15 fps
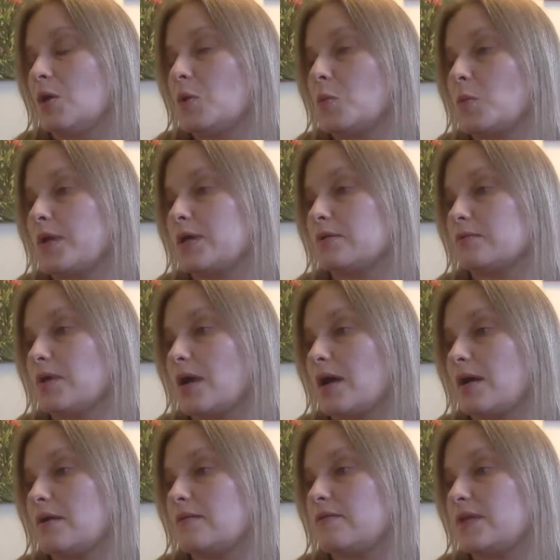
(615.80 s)
We
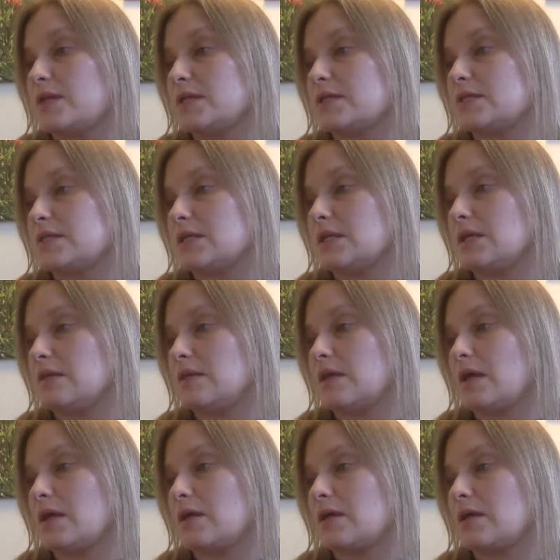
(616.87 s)
arrive in a city that
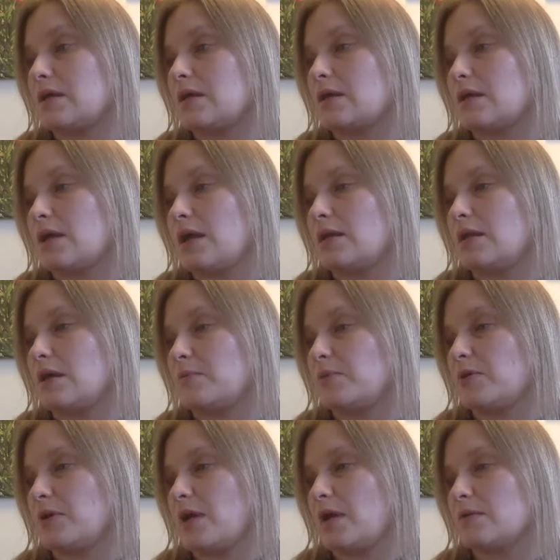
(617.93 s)
I cannot
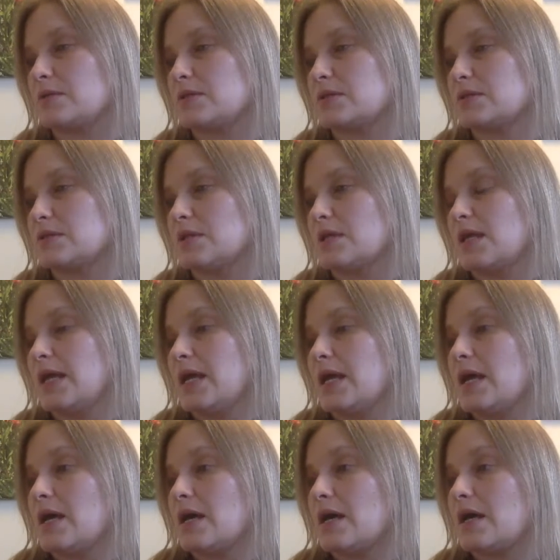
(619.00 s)
pronounce,
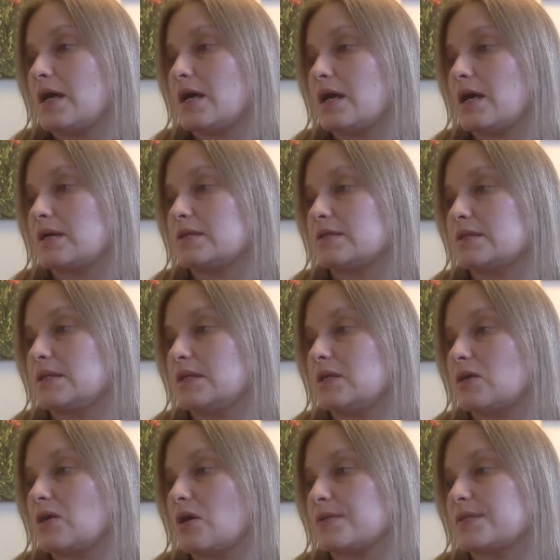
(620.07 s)
a city
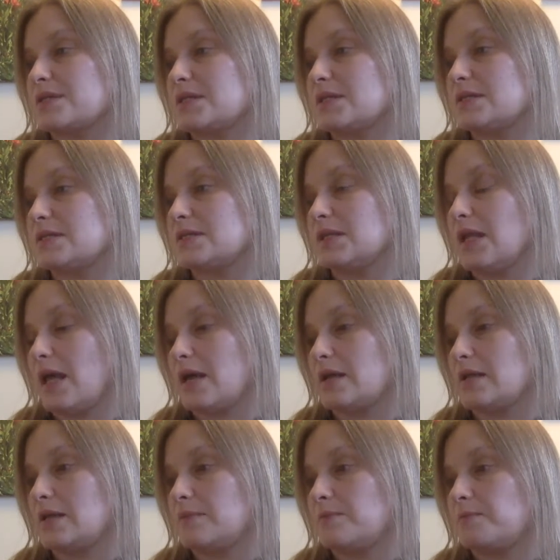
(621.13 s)
called
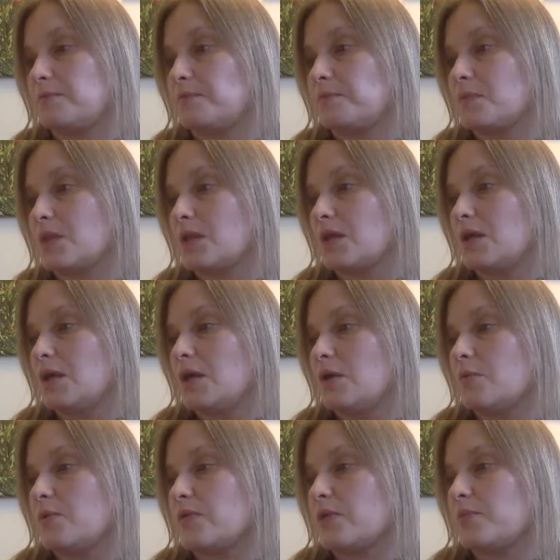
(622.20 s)
Cincinnati.
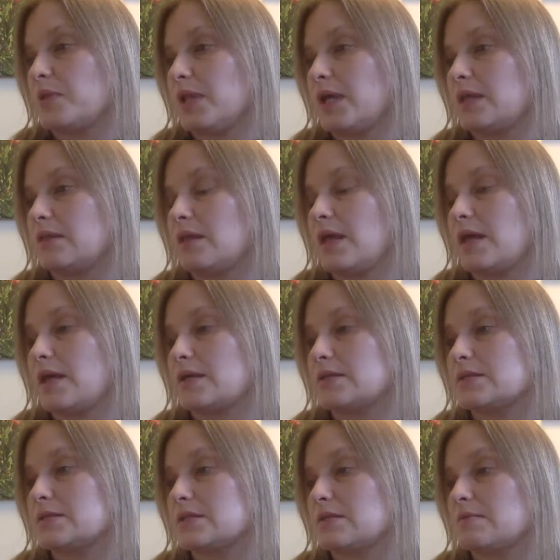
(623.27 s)
When the plane
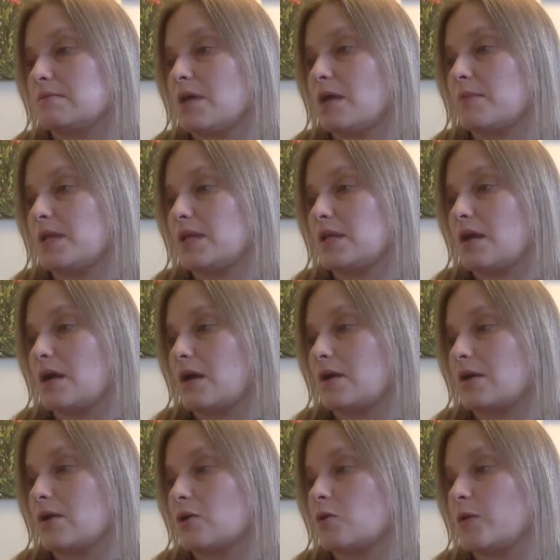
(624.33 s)
lands, Mama and I
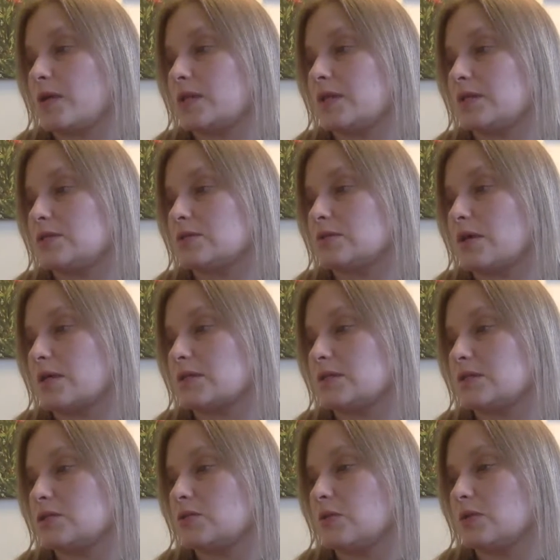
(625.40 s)
are quickly
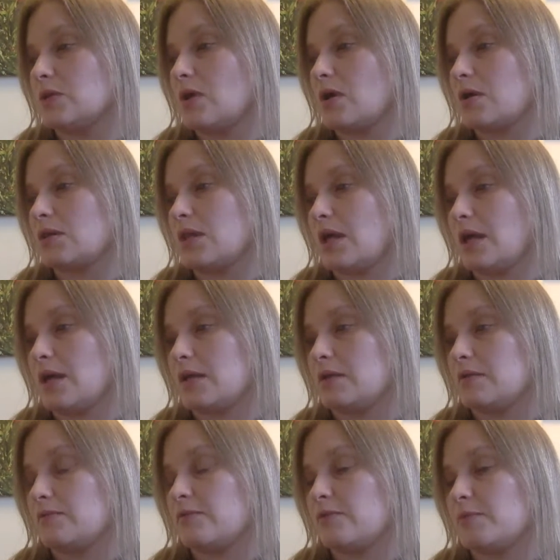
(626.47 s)
directed to a long
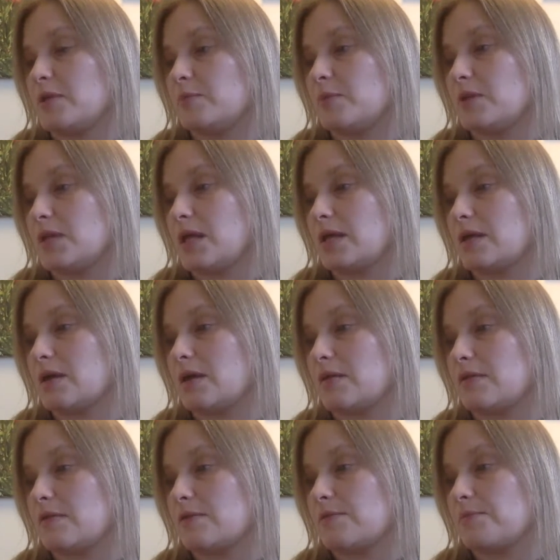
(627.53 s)
line for people like
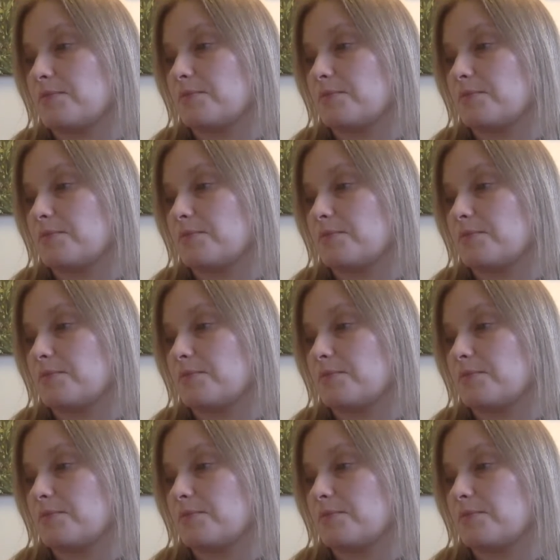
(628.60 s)
us,